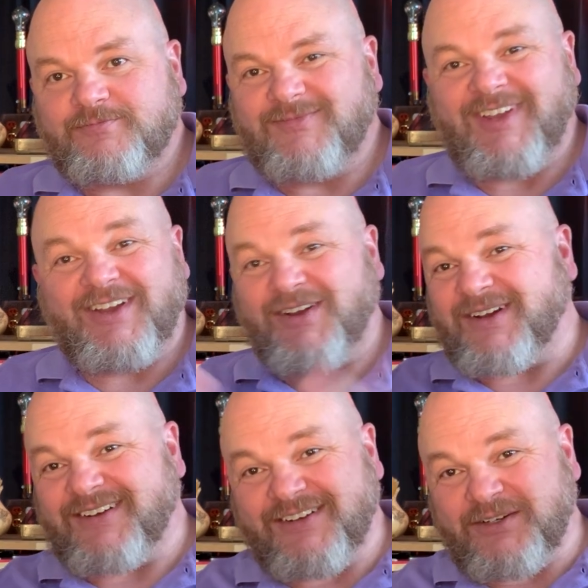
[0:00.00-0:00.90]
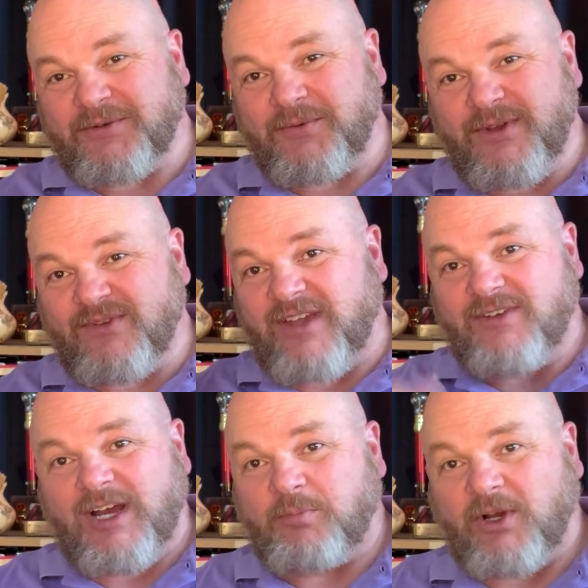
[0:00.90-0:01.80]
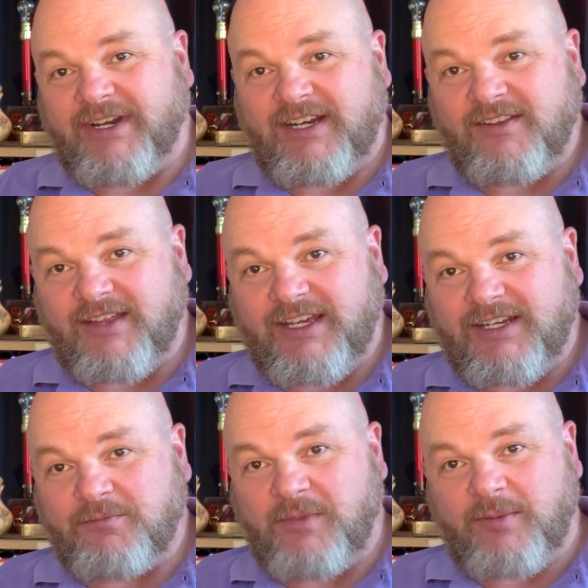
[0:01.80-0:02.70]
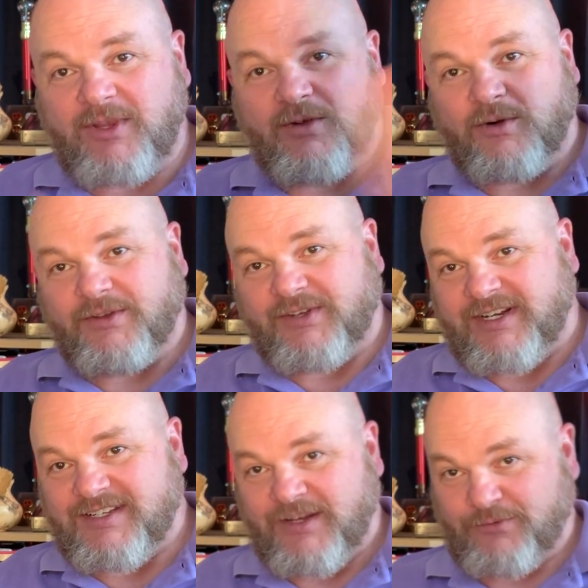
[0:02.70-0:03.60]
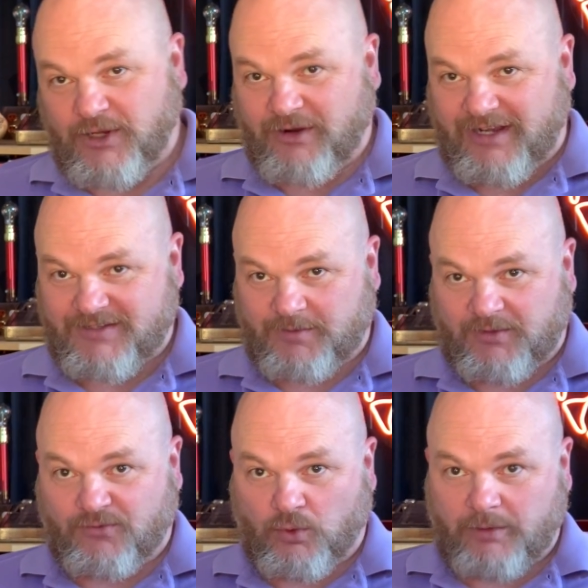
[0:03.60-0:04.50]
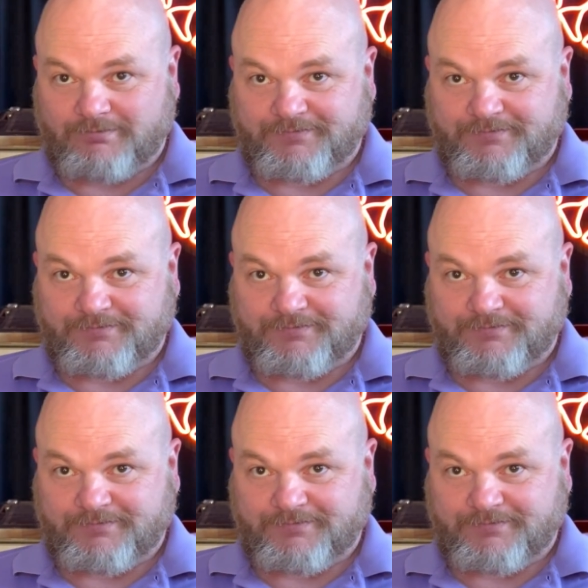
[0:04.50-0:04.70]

We've given up on anything. Maybe the orthotist can figure out something for them.